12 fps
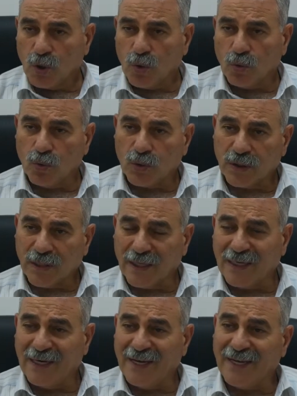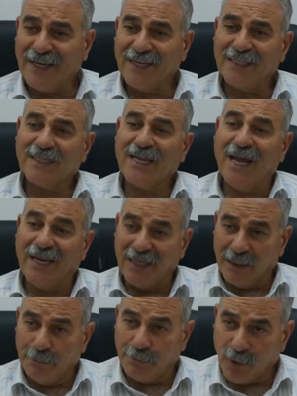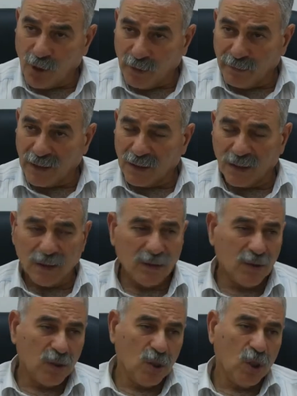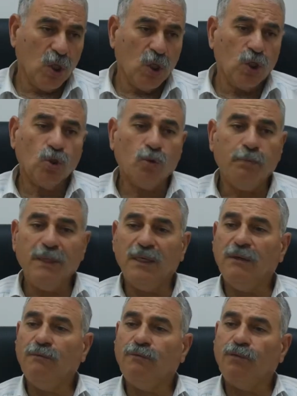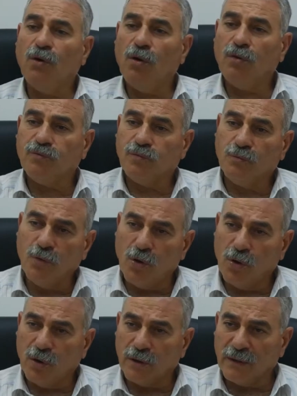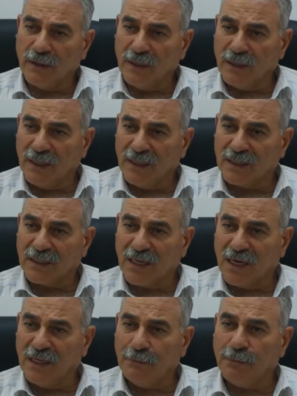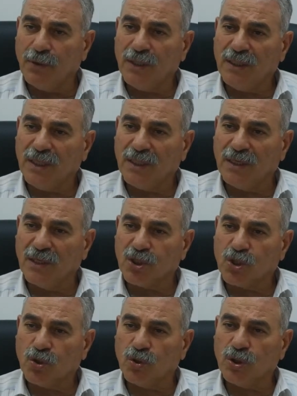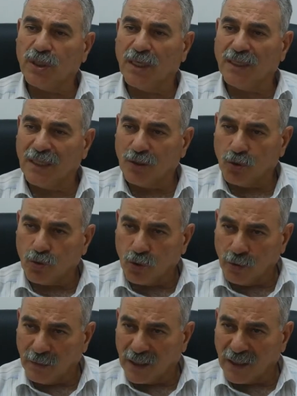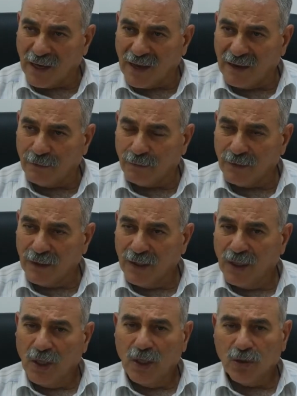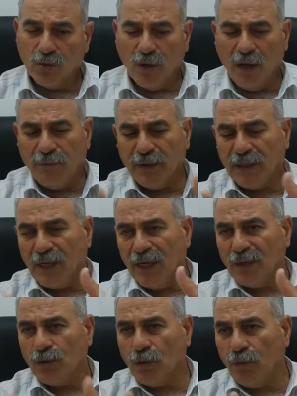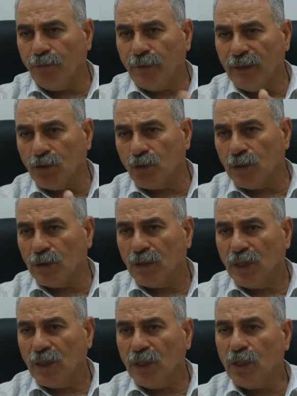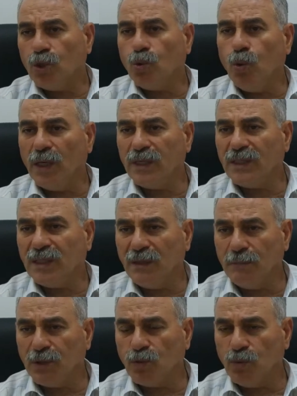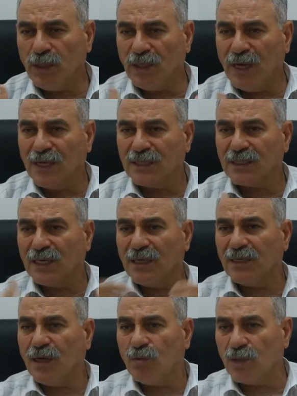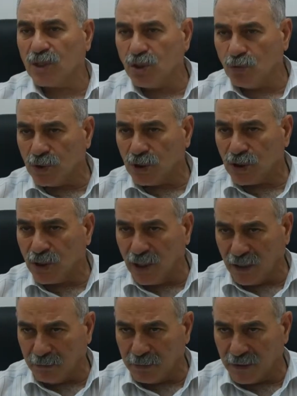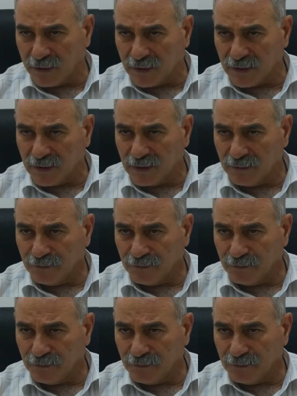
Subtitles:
to struggle against unemployment, to be involved more in the Israeli political, social and economic life, to have a kind of equality between us and our Jewish neighbors.